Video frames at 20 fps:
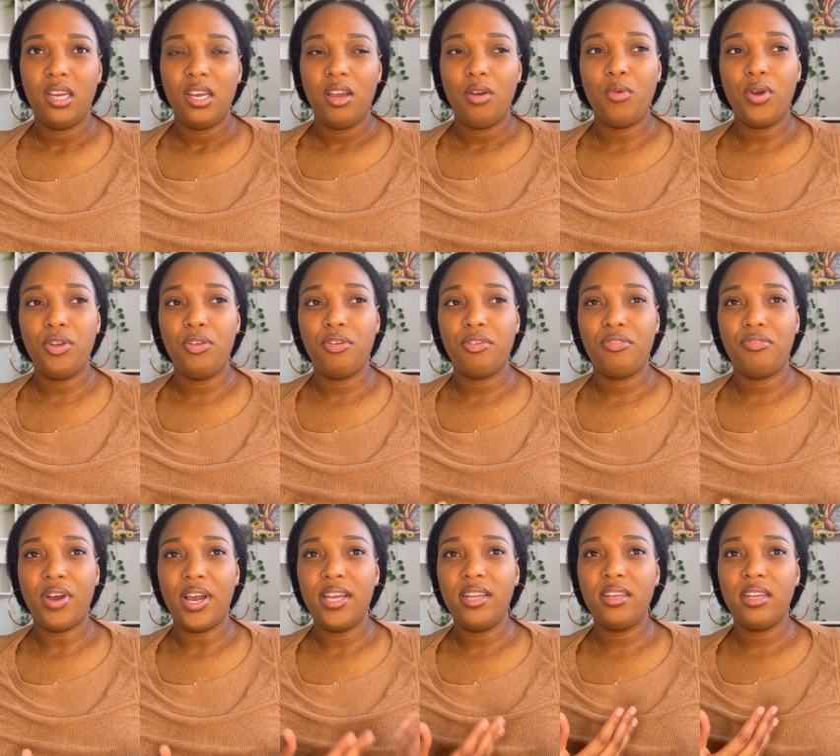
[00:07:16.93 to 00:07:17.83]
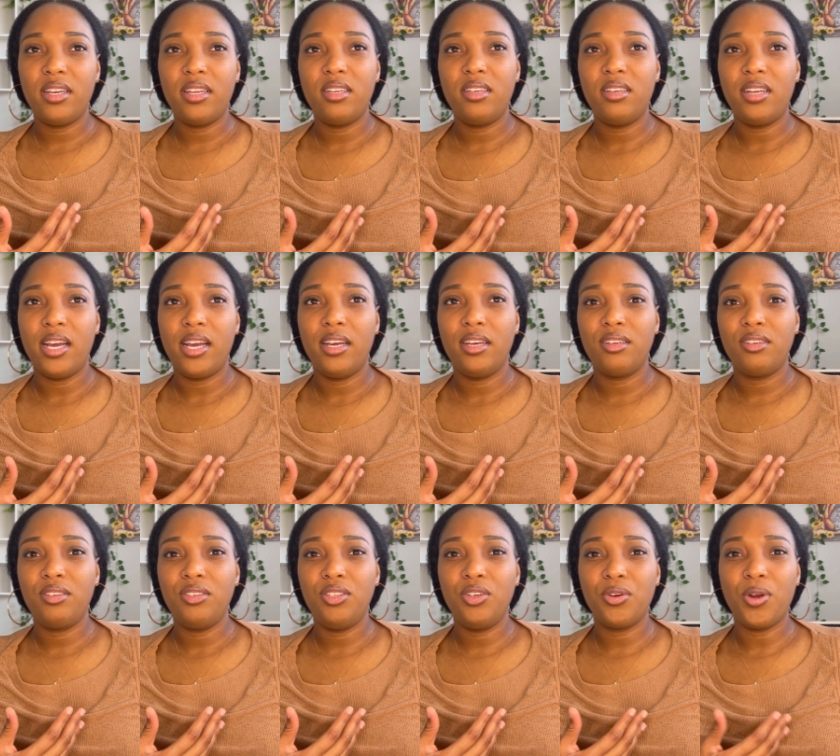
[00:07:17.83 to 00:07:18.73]
when you're finding that
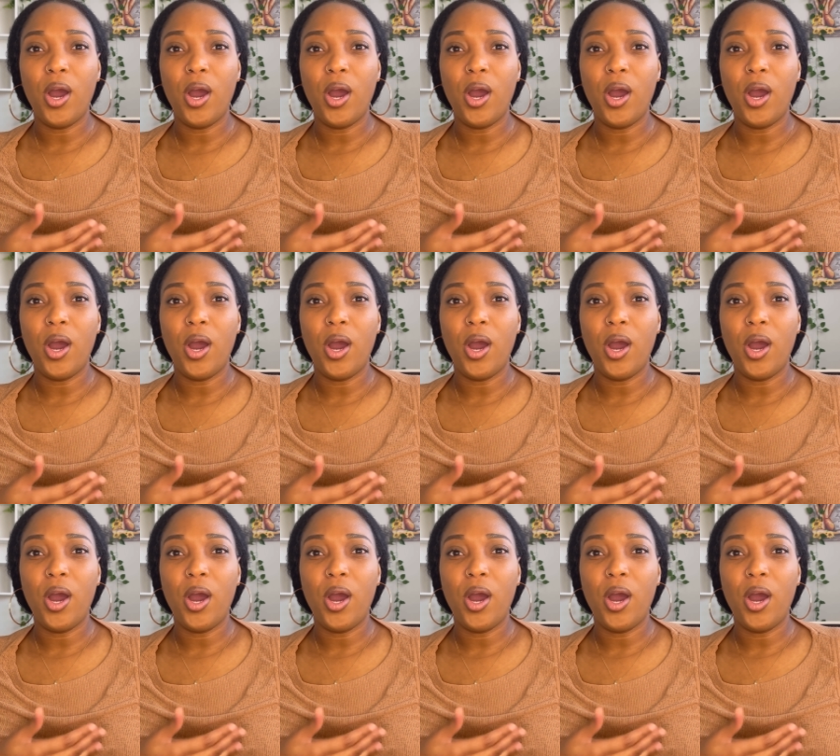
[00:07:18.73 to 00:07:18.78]
you're